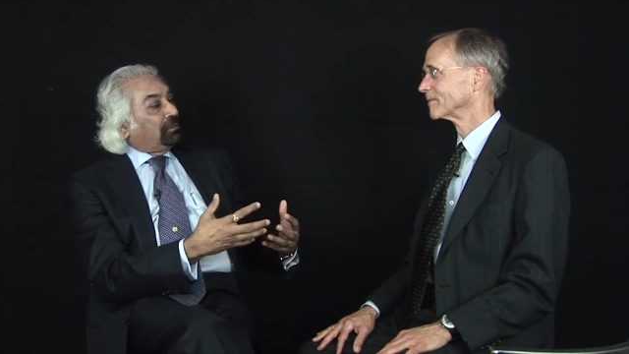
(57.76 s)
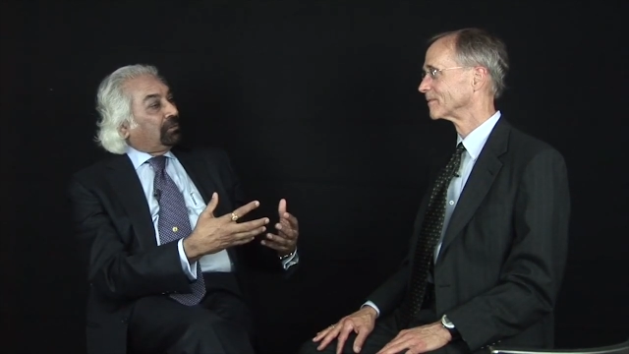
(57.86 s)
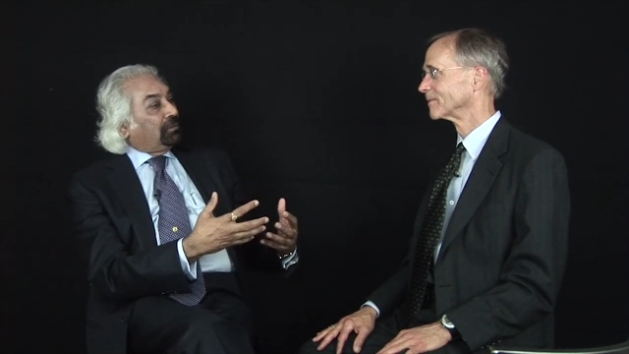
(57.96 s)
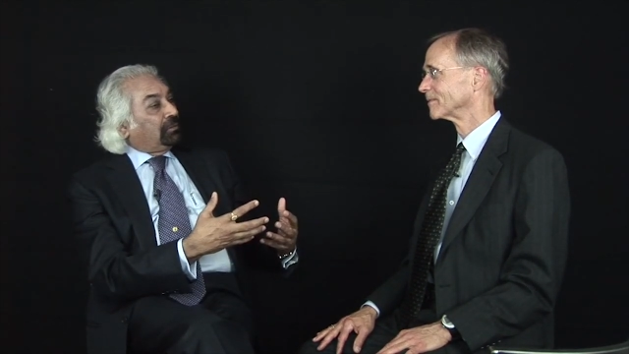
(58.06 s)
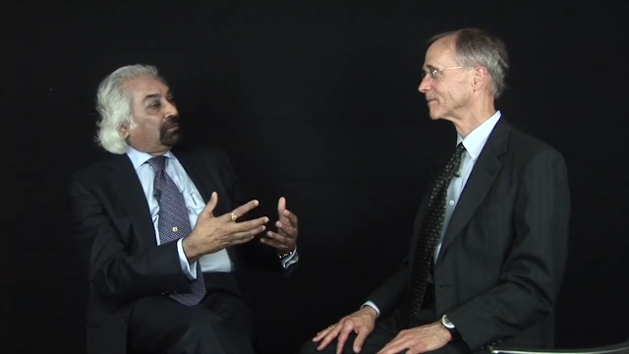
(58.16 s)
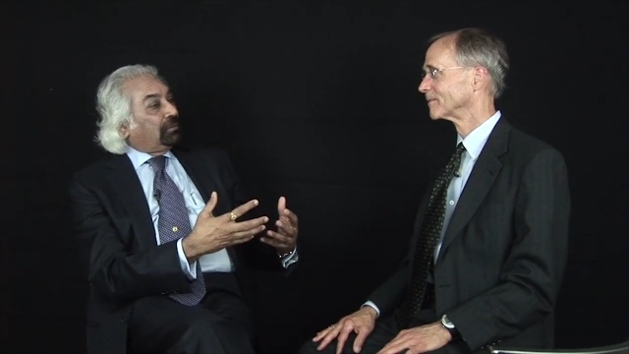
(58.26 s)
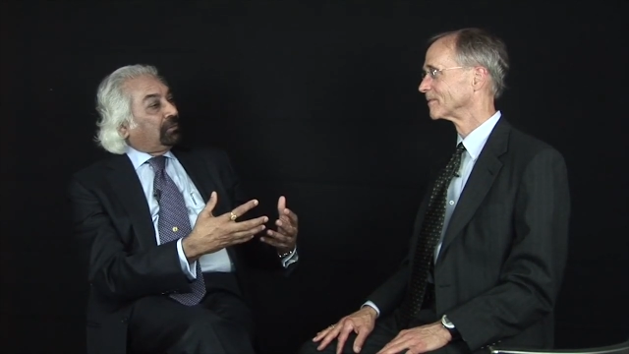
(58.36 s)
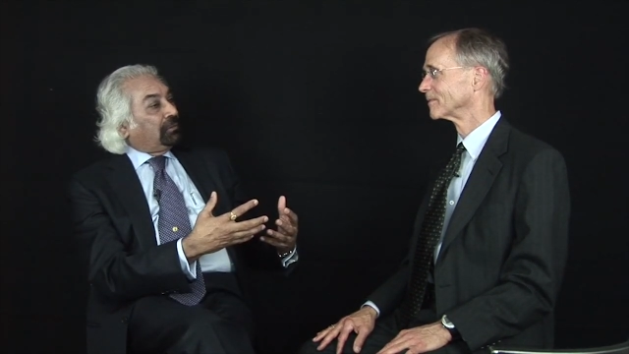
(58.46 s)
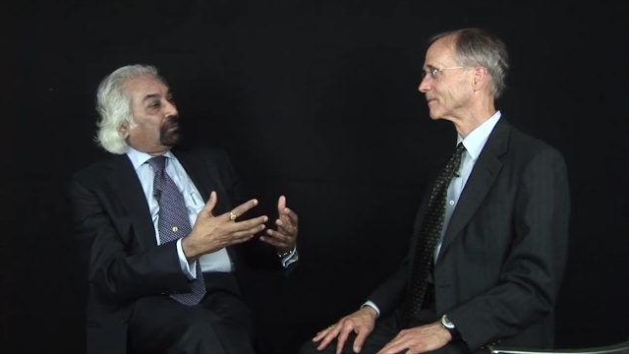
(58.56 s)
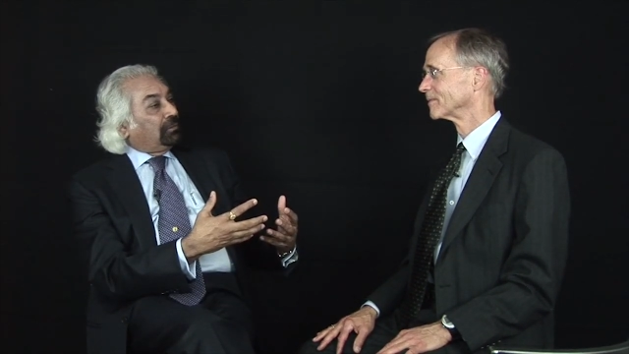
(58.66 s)

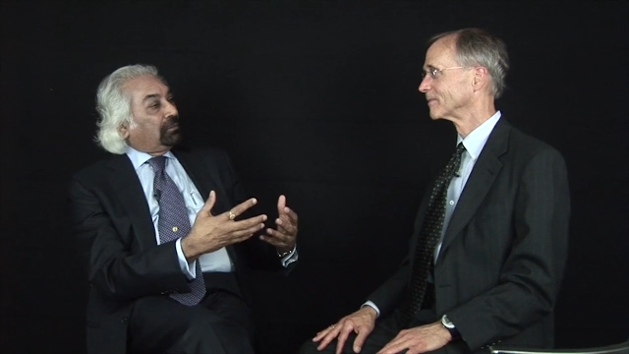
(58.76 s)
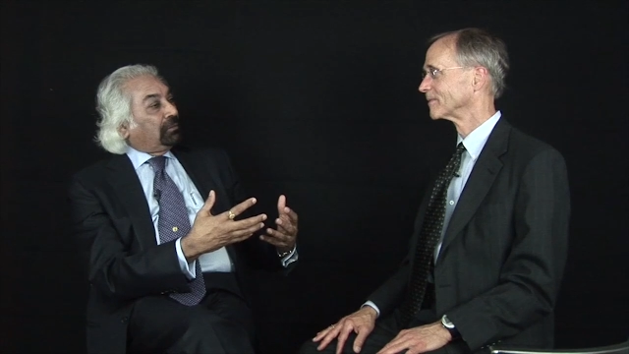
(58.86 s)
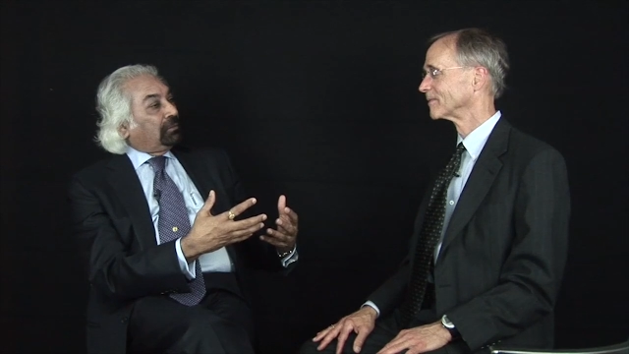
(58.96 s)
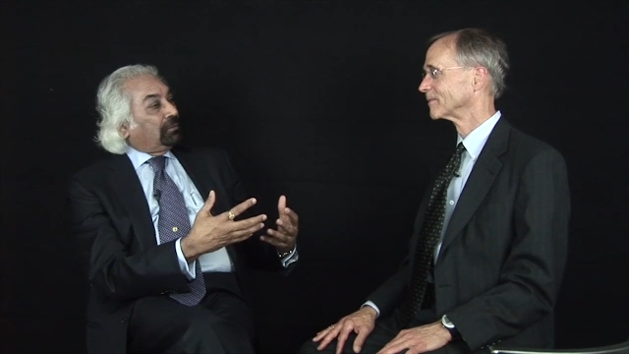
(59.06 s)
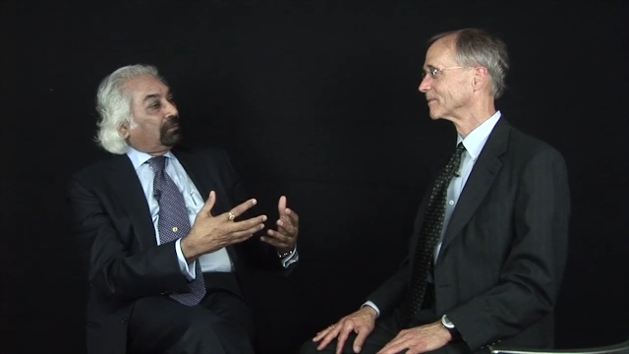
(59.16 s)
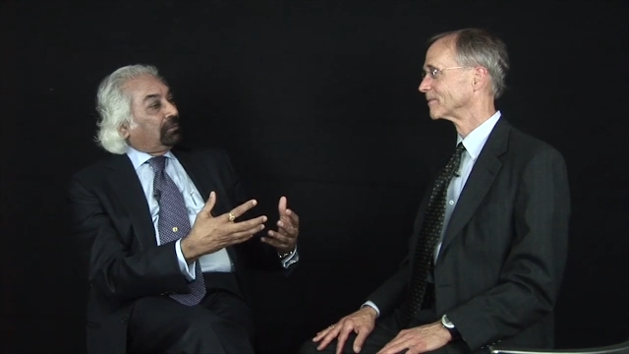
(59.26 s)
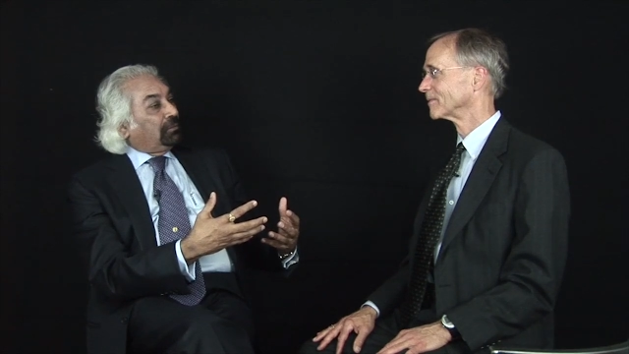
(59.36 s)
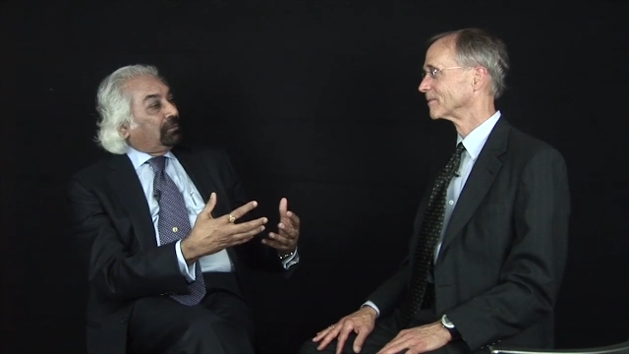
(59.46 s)
(silence)